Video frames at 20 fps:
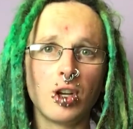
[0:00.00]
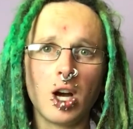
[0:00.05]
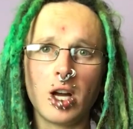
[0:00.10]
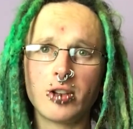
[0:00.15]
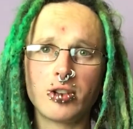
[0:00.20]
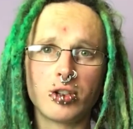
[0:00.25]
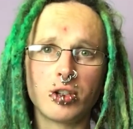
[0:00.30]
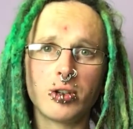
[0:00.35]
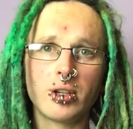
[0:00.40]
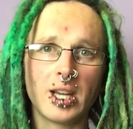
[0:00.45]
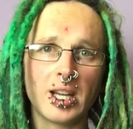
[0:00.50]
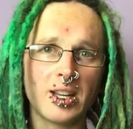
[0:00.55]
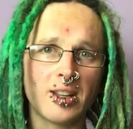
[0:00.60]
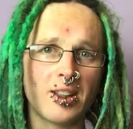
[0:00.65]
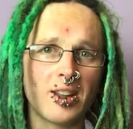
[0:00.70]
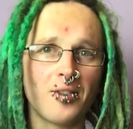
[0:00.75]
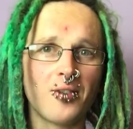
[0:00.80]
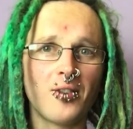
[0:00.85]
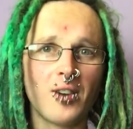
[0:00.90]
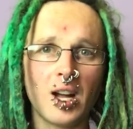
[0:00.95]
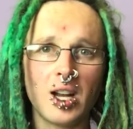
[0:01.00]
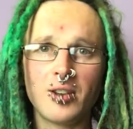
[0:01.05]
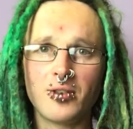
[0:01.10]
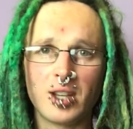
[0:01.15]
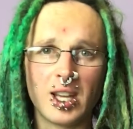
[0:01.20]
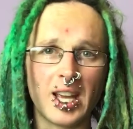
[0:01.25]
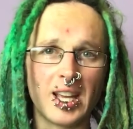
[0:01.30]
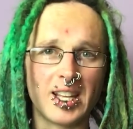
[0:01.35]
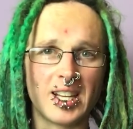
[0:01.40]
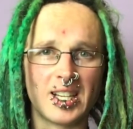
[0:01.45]
If you guys are doing anything
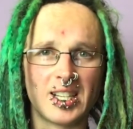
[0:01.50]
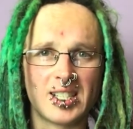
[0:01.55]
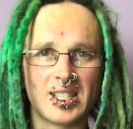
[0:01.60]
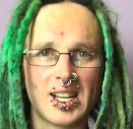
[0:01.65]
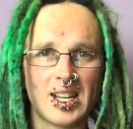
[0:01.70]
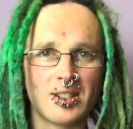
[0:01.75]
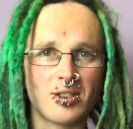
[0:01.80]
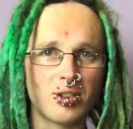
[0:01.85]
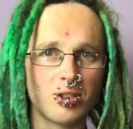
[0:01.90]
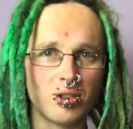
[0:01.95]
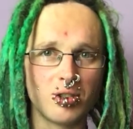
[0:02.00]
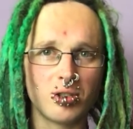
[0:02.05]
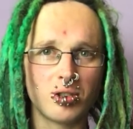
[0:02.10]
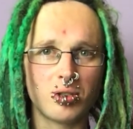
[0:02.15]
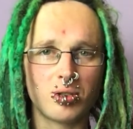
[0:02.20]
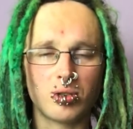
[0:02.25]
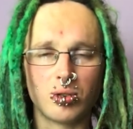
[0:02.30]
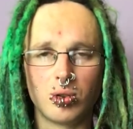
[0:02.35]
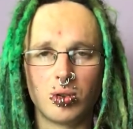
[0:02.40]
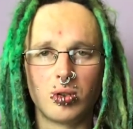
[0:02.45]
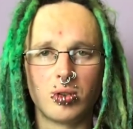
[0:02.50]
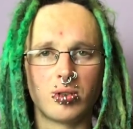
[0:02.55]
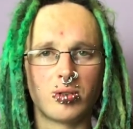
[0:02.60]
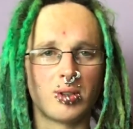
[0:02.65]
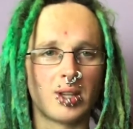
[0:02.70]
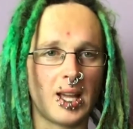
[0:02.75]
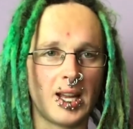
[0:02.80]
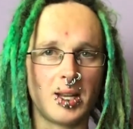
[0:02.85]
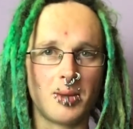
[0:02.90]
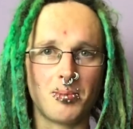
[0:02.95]
fun, if you're getting any tattoos
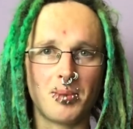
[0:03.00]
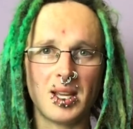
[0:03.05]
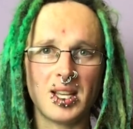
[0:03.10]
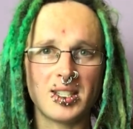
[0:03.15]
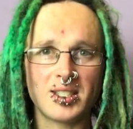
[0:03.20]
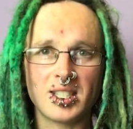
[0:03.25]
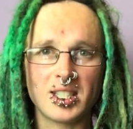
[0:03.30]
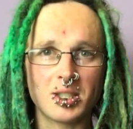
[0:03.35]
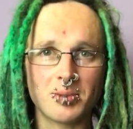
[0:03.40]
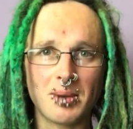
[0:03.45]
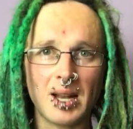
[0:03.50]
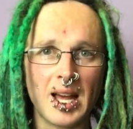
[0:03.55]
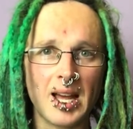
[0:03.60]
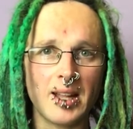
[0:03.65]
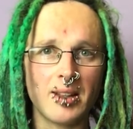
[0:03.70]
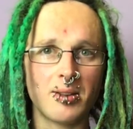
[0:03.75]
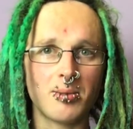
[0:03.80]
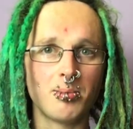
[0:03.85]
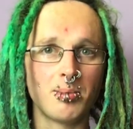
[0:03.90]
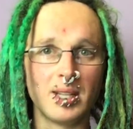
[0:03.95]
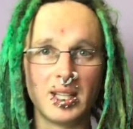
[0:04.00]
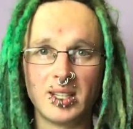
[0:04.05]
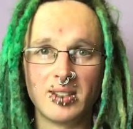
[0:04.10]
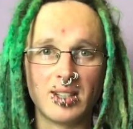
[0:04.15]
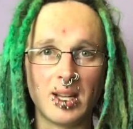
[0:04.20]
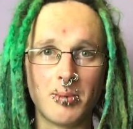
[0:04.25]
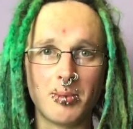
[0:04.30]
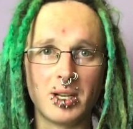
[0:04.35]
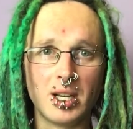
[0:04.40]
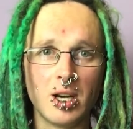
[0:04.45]
or any piercings planned,
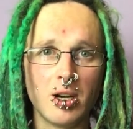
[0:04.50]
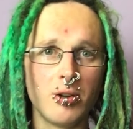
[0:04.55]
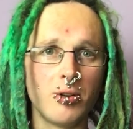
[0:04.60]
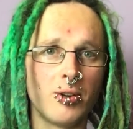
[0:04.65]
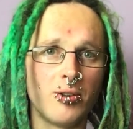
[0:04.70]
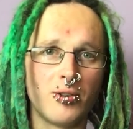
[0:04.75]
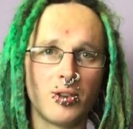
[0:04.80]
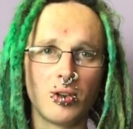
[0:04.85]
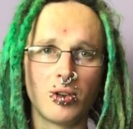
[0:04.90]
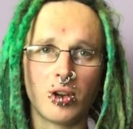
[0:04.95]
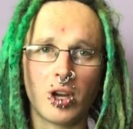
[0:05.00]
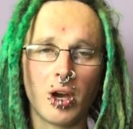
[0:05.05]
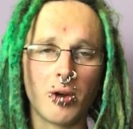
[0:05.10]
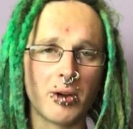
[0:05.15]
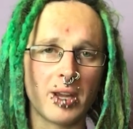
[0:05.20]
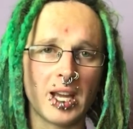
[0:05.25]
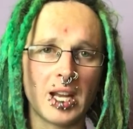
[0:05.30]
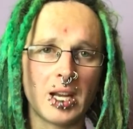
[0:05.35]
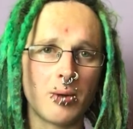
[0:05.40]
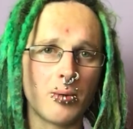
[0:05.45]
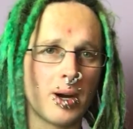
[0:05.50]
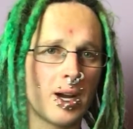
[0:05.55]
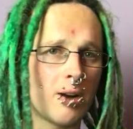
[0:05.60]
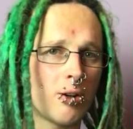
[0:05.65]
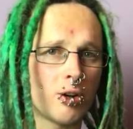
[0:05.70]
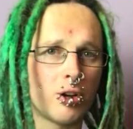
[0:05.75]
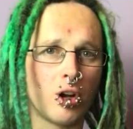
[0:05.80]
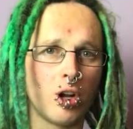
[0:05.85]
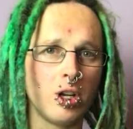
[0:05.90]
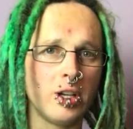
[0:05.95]
please let me know. If you're going
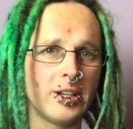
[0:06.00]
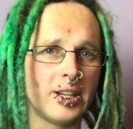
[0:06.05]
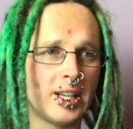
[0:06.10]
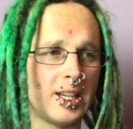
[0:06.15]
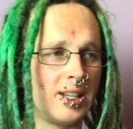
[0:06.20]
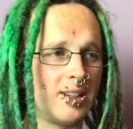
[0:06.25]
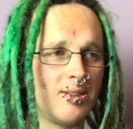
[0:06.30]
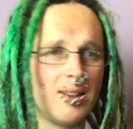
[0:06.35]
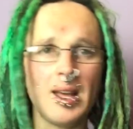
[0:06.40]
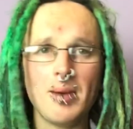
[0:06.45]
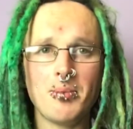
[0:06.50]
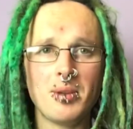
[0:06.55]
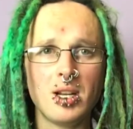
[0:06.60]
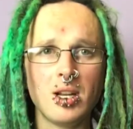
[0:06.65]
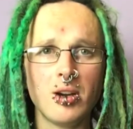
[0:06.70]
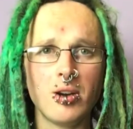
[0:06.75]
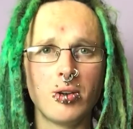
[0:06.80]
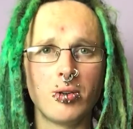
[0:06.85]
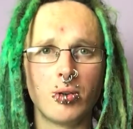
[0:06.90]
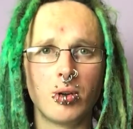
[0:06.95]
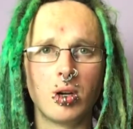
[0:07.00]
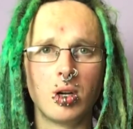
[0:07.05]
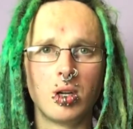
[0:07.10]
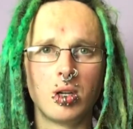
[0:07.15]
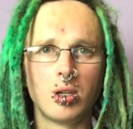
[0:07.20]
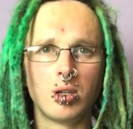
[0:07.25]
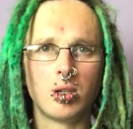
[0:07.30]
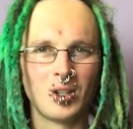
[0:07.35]
anywhere on holiday, let me know.